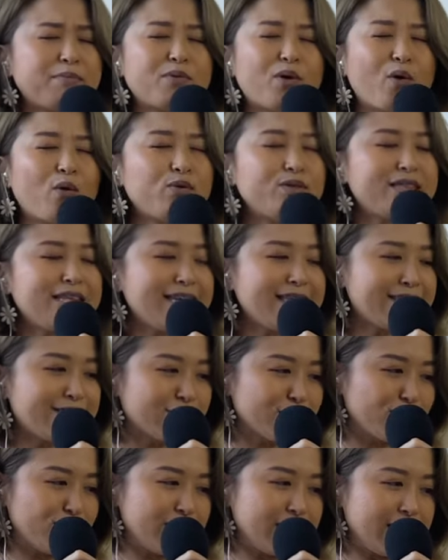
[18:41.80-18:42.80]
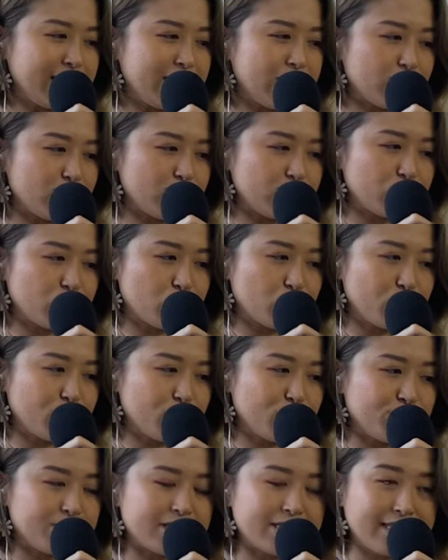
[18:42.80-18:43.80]
I am only 30 years
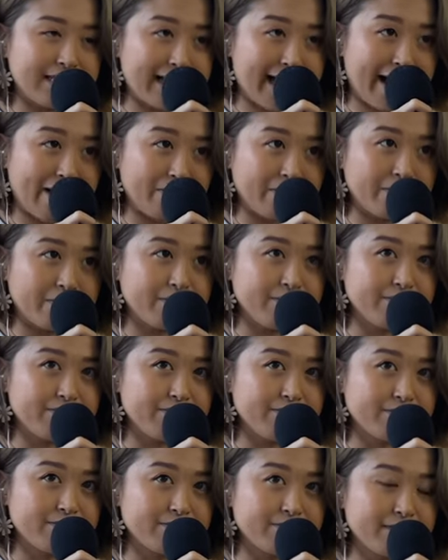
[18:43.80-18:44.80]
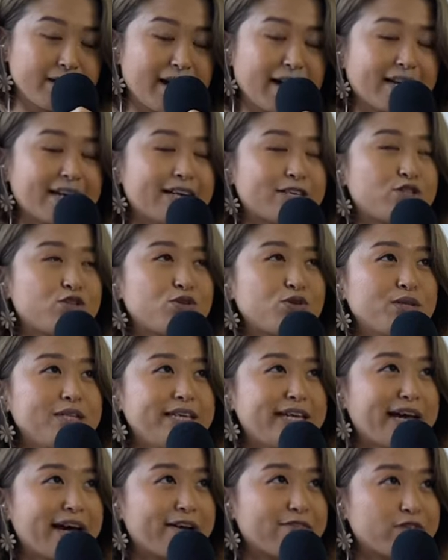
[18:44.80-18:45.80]
old now, and I
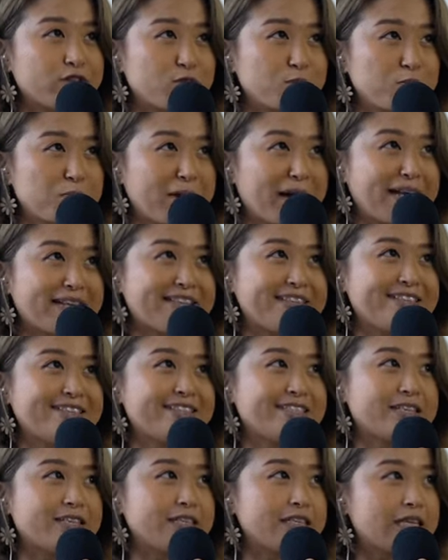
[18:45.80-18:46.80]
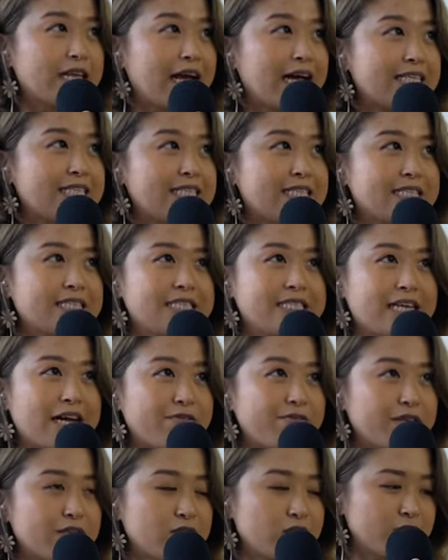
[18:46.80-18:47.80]
truly have spent the last
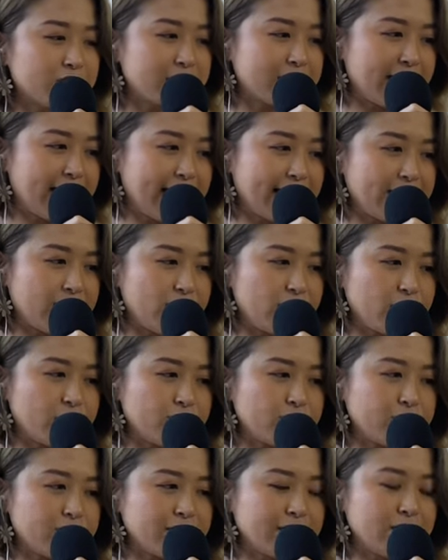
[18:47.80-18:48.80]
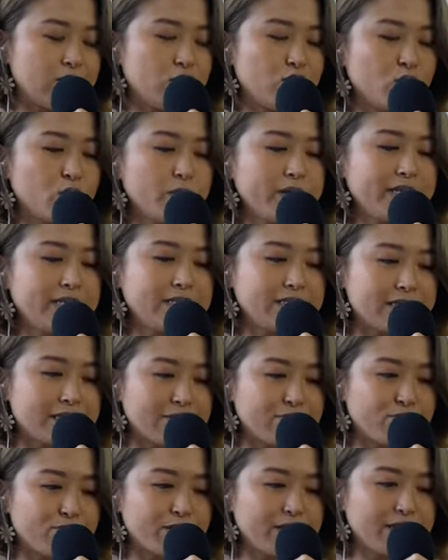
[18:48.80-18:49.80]
seven to 10 years in doing
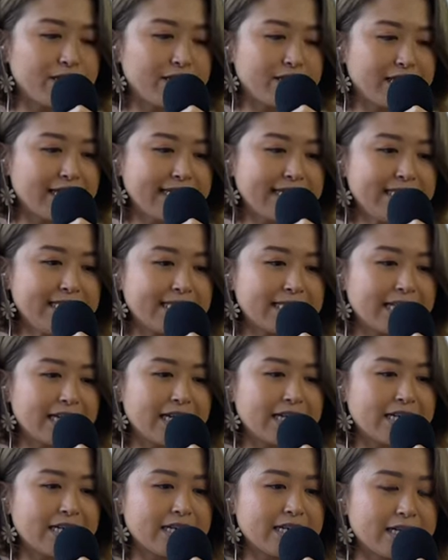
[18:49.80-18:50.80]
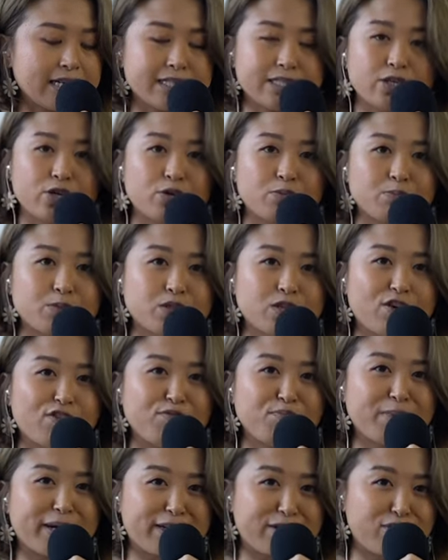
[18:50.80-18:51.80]
different things in terms
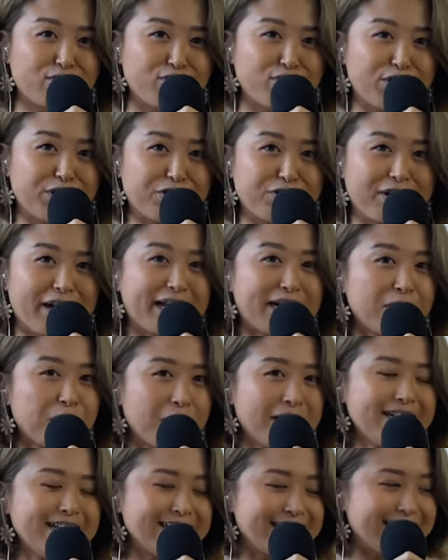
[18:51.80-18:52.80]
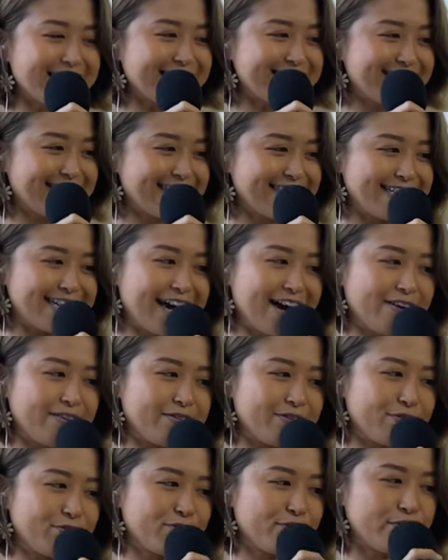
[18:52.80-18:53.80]
of my career. And I want to list it
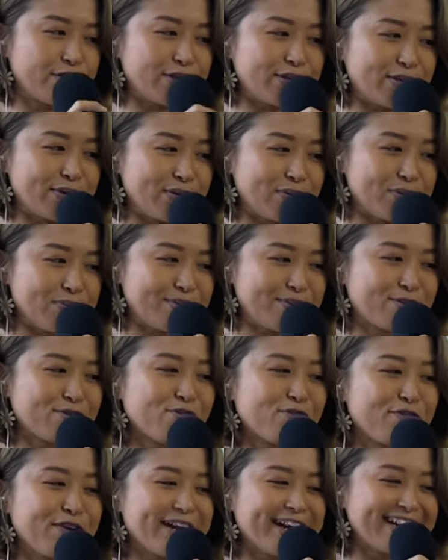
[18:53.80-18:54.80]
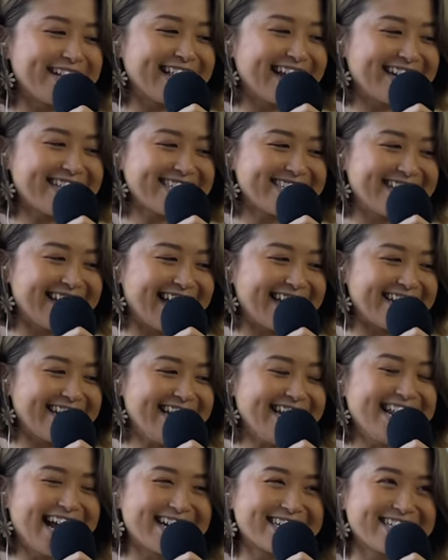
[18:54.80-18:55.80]
down for you to realize that
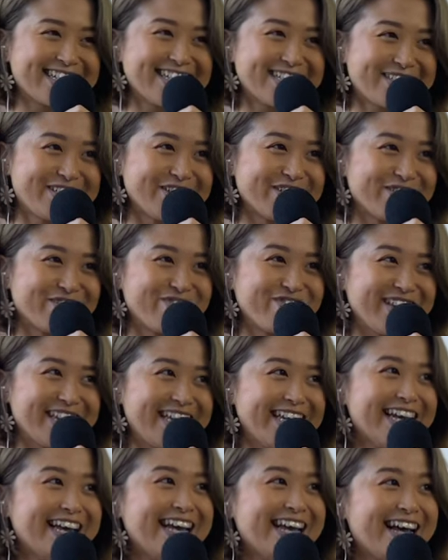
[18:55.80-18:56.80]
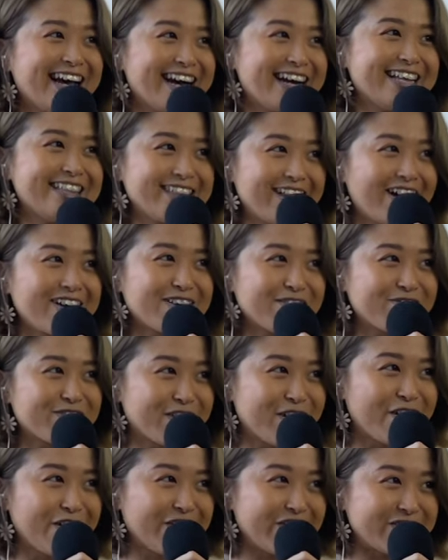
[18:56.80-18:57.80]
it actually took me a lot
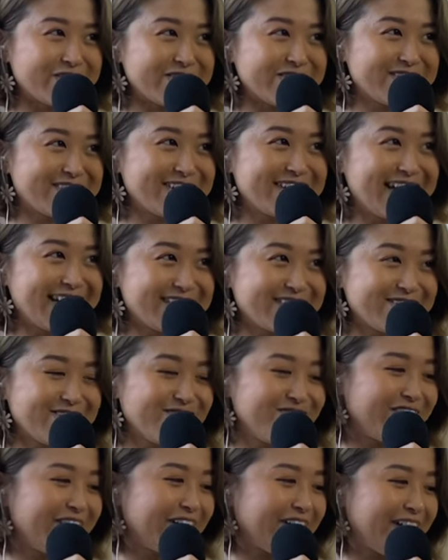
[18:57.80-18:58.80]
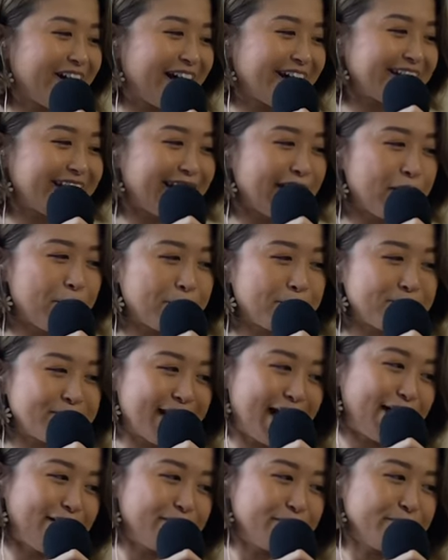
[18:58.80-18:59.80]
of turns to get to where I
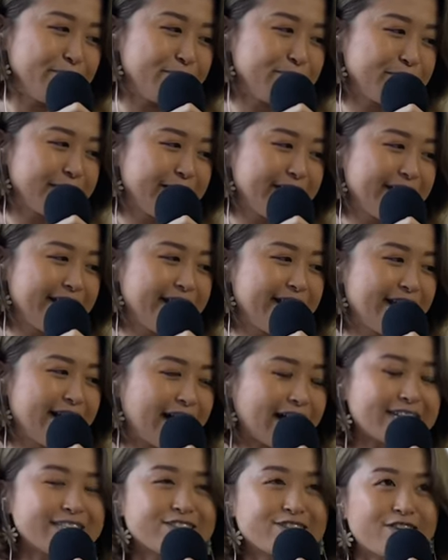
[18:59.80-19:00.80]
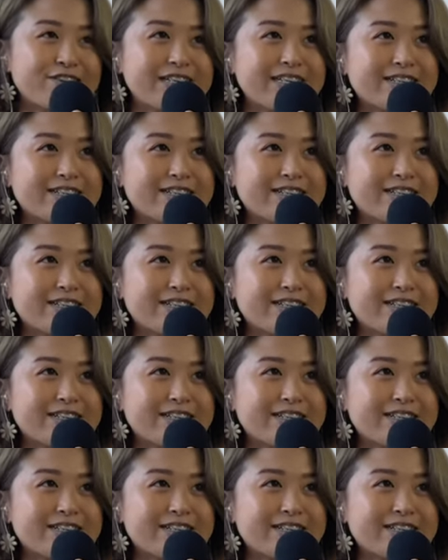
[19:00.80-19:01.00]
am now. I